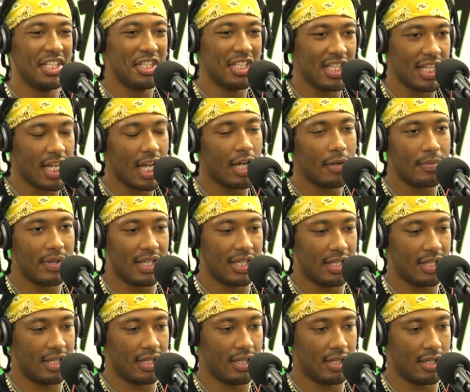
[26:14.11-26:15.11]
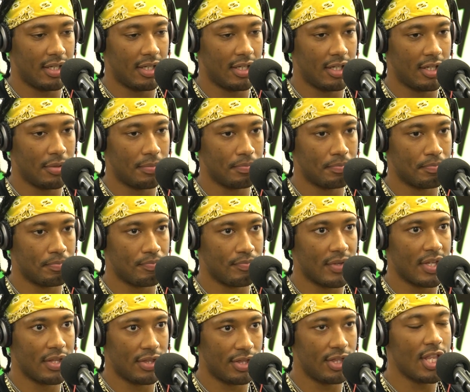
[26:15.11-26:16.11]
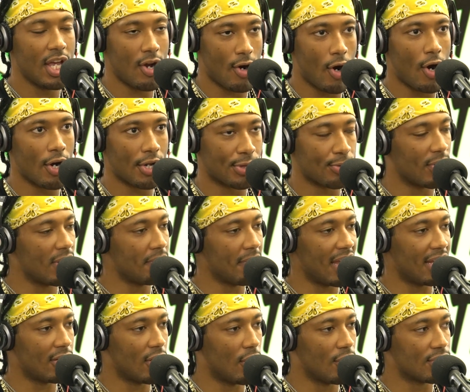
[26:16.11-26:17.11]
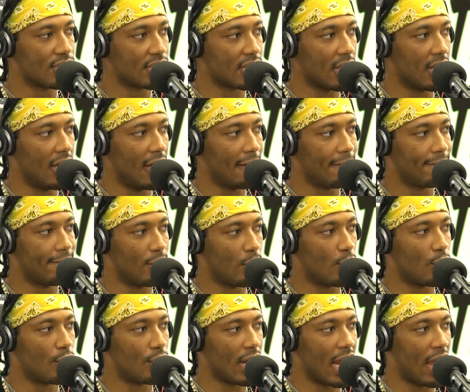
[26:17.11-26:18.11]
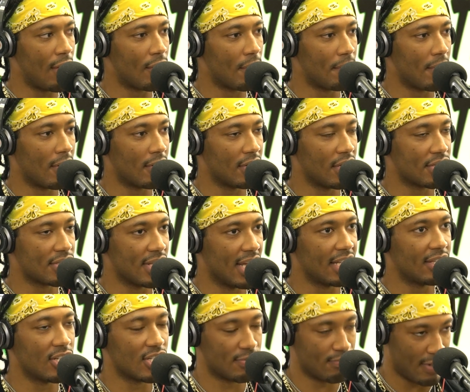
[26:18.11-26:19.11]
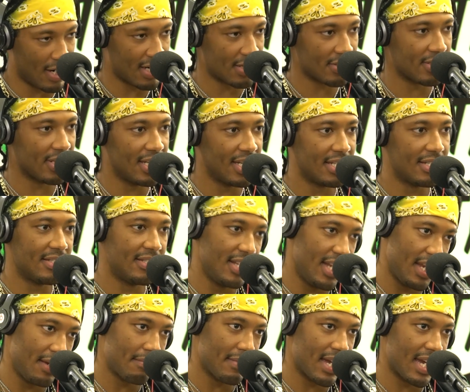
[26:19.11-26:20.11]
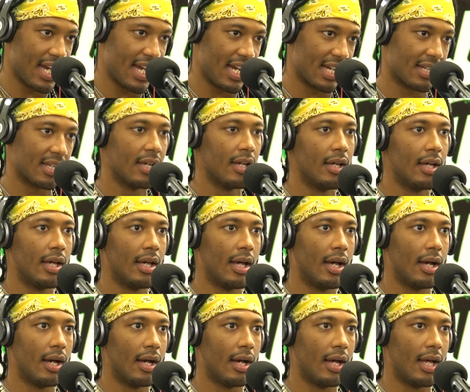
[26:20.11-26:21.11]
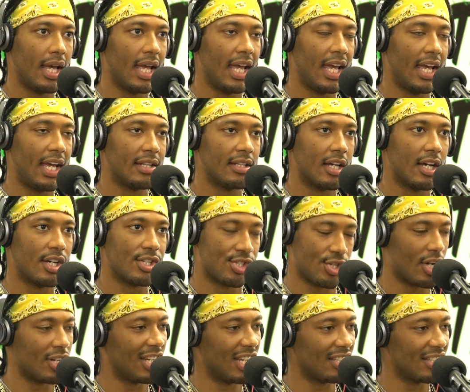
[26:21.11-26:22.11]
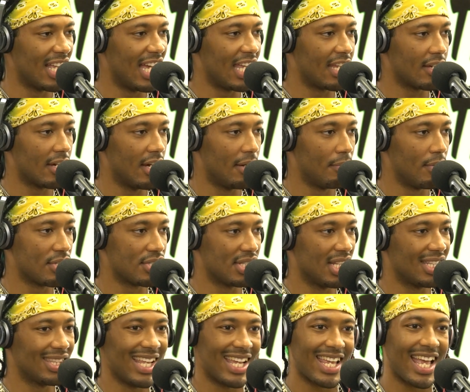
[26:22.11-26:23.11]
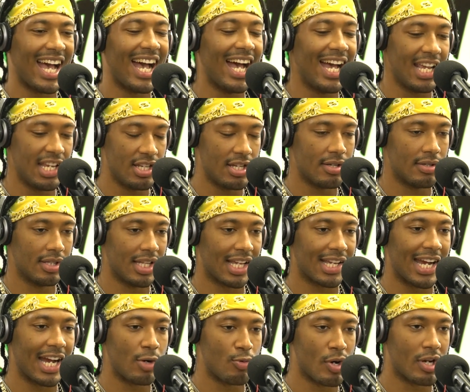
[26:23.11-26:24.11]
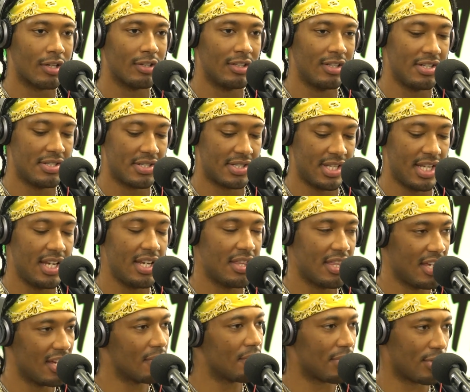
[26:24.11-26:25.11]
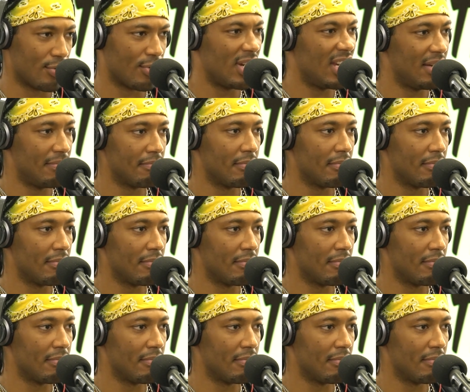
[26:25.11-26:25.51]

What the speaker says: Yeah, but there are 3 main hosts for our parties. Like, there's Priceless, D-Mac, and Shawnee. Like, mostly. Like I regularly see them 3